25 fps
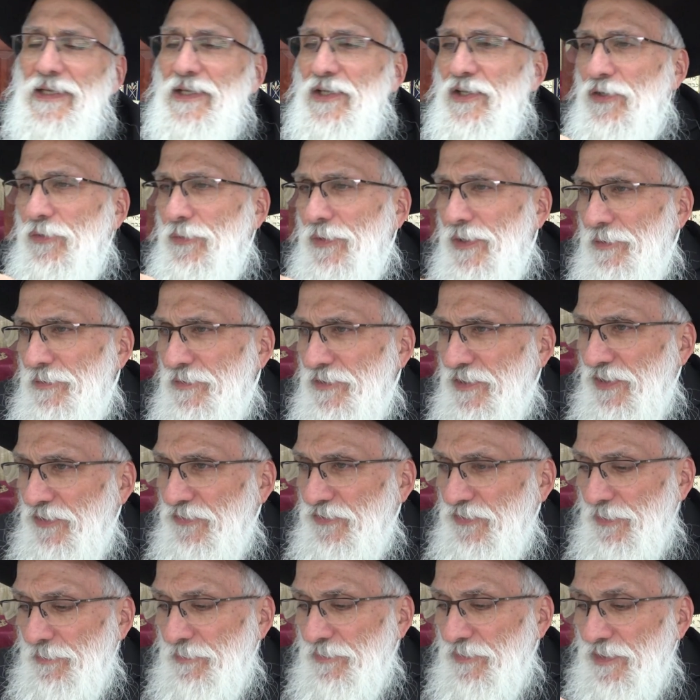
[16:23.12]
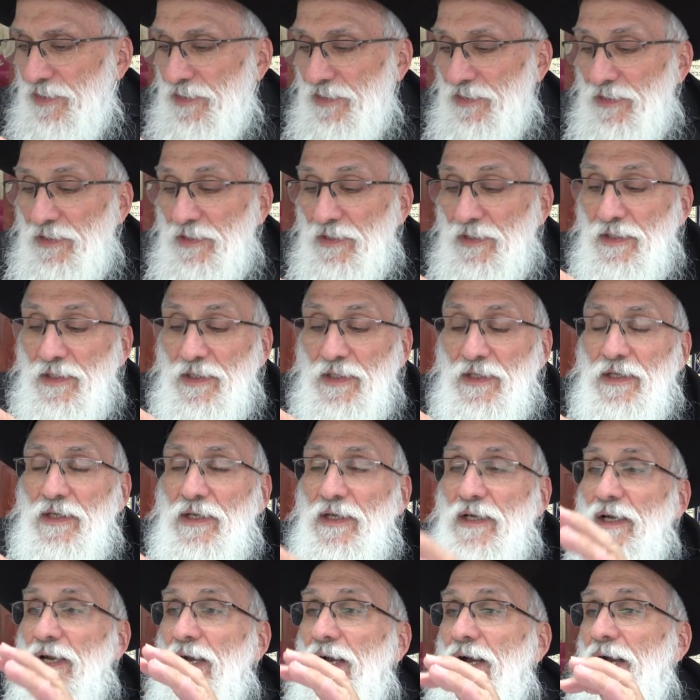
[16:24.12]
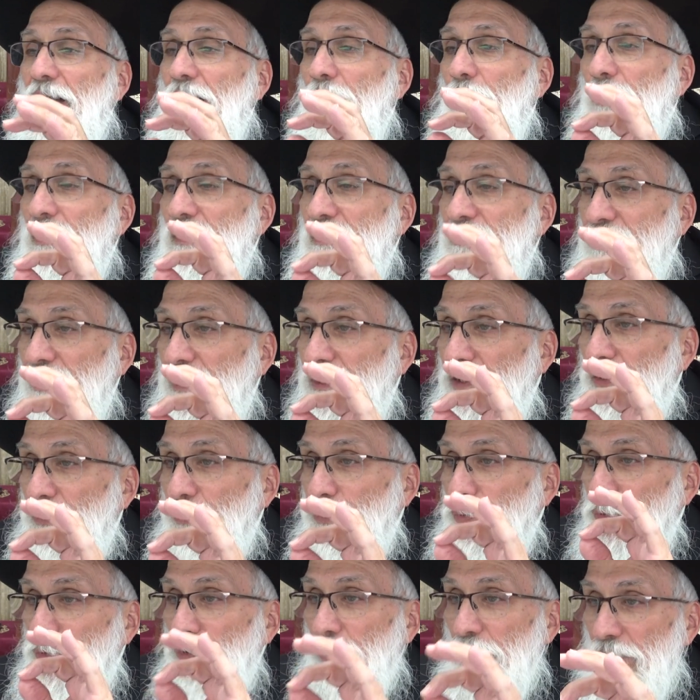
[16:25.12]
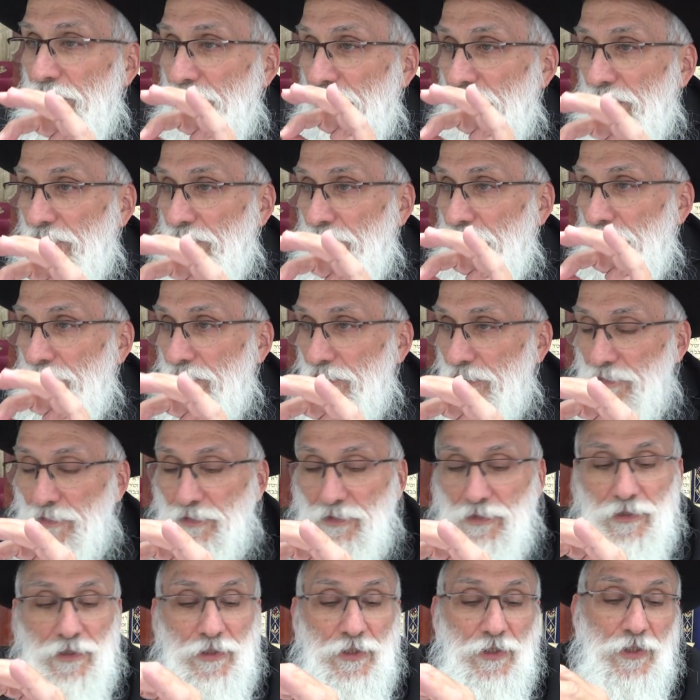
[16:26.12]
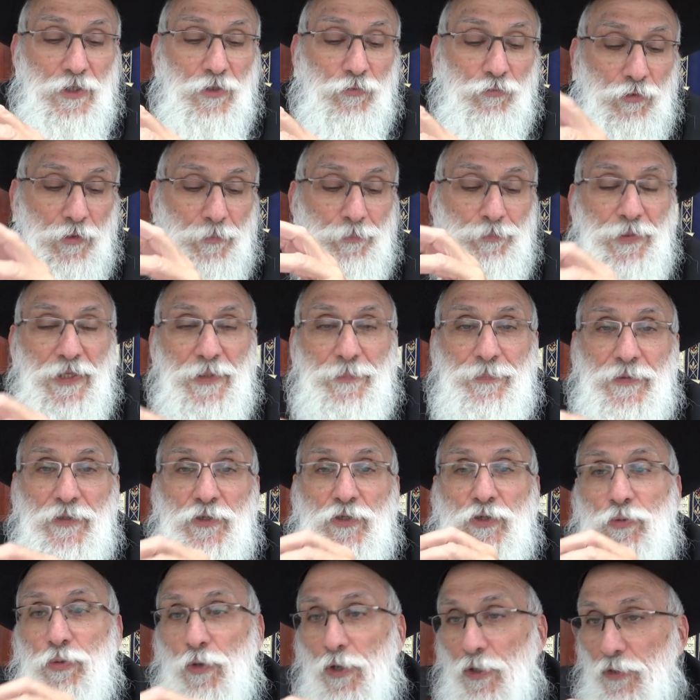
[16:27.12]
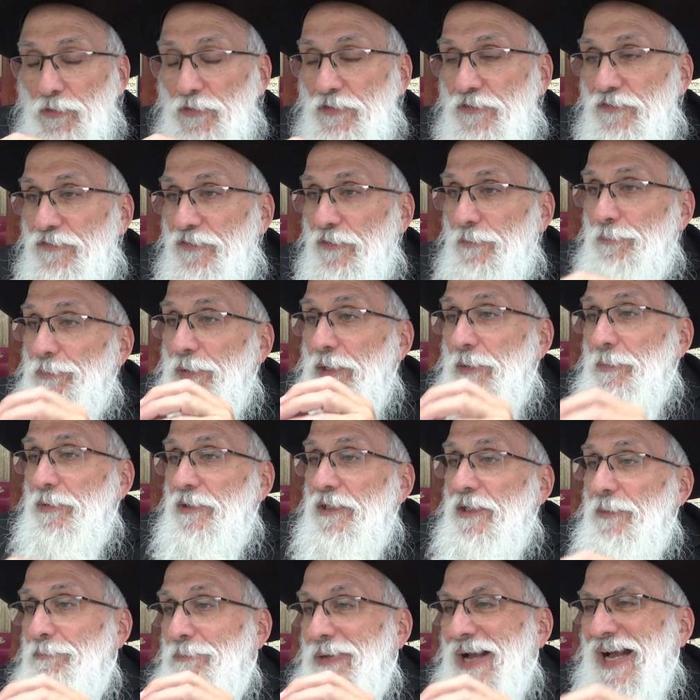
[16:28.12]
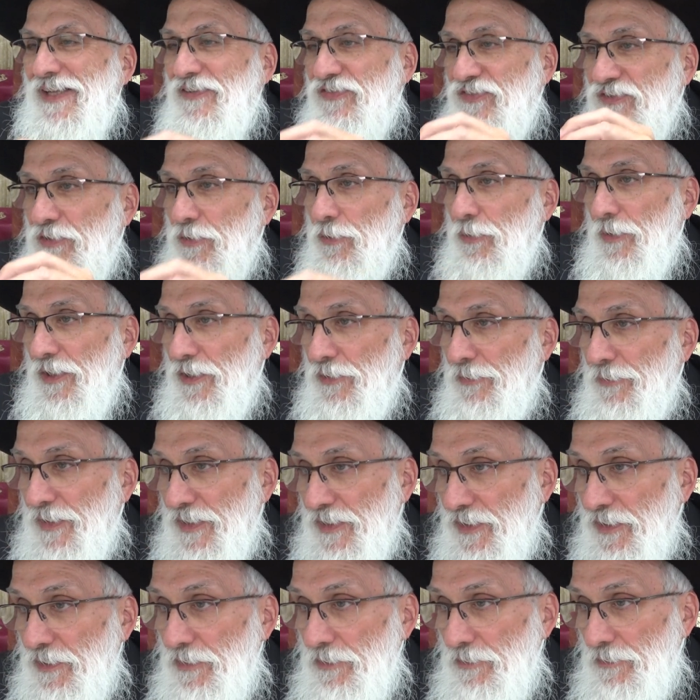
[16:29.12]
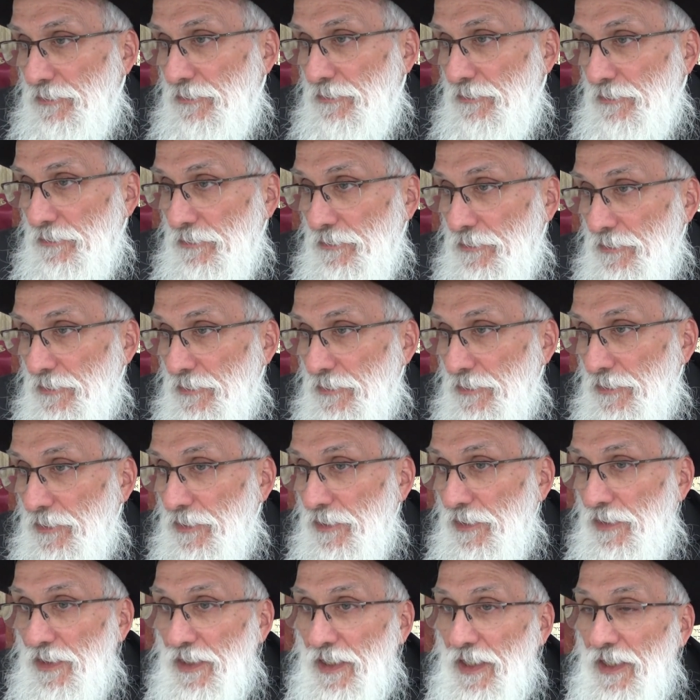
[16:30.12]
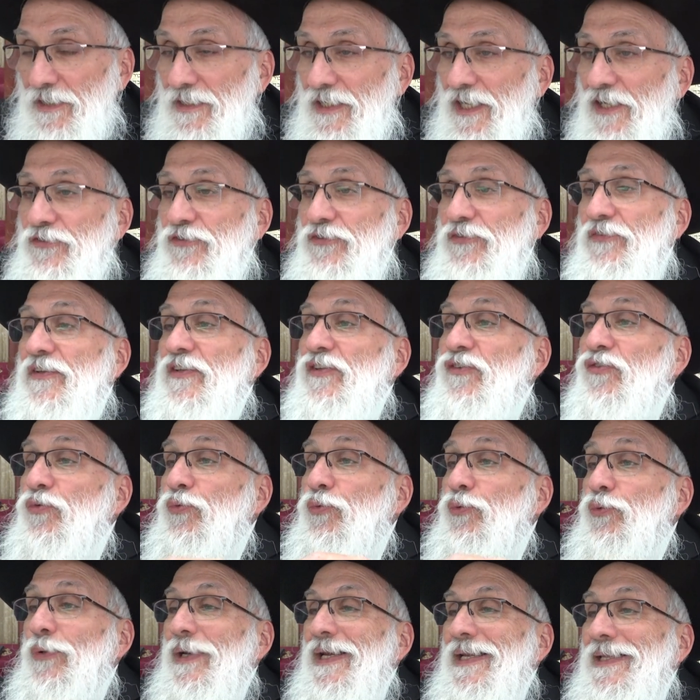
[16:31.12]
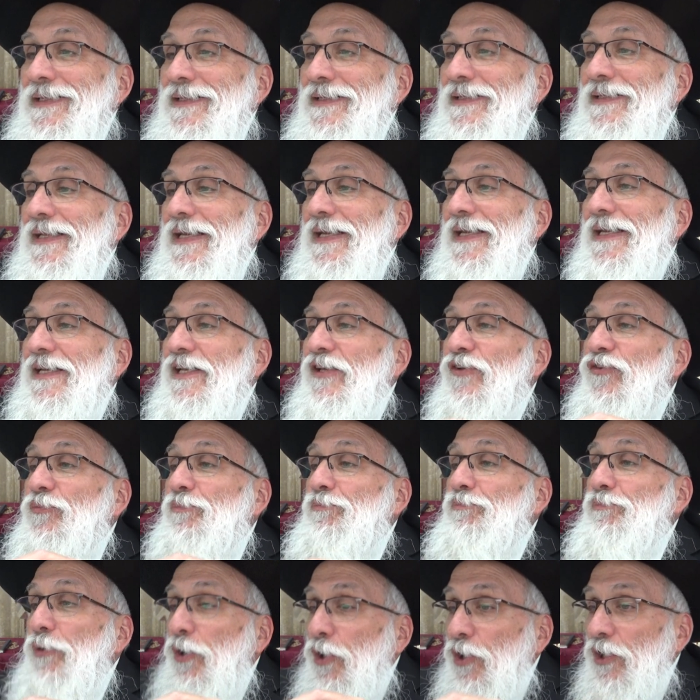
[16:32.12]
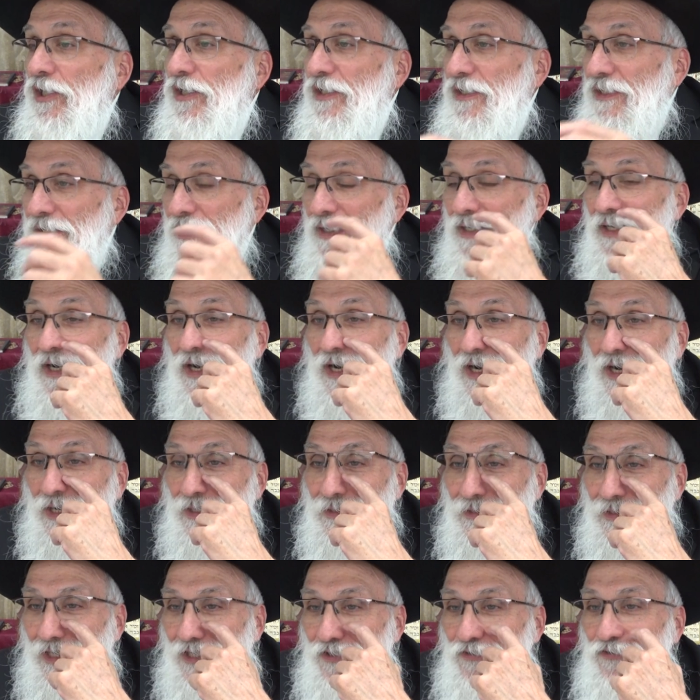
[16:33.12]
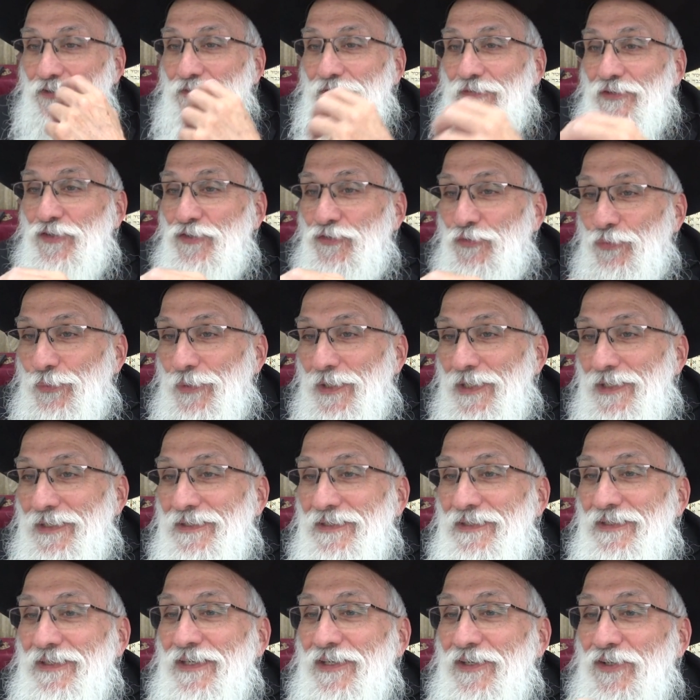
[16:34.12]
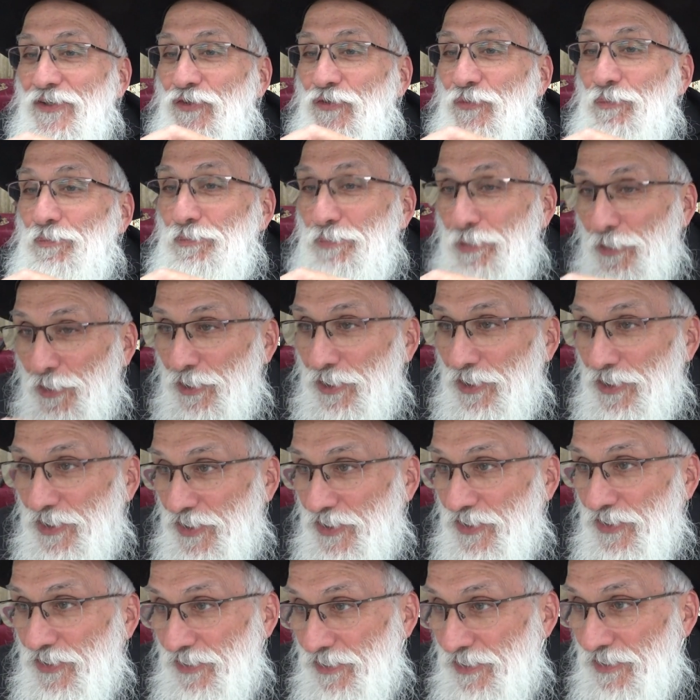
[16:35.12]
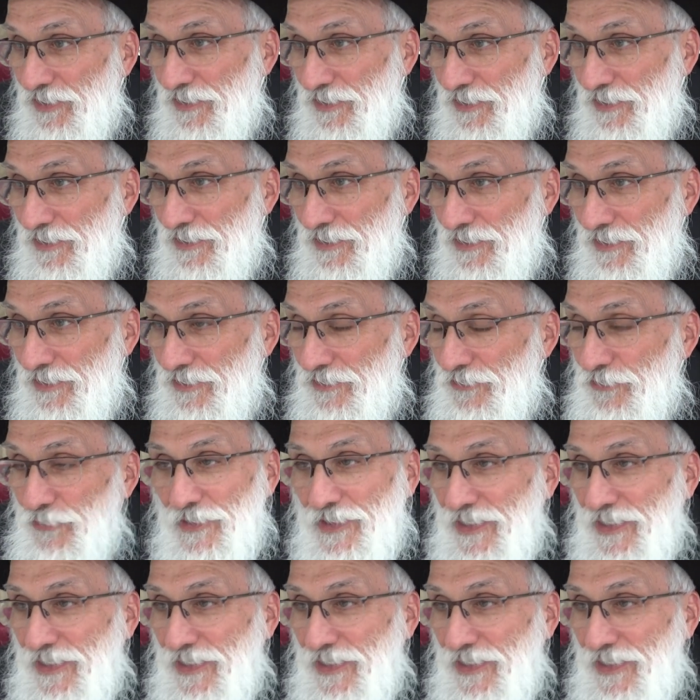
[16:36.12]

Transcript: You know what? Let me tell you something. I want to tell you a rule in halacha. When people quote from people that passed away already, unless if it's written in his book, unless if it's written in his book, you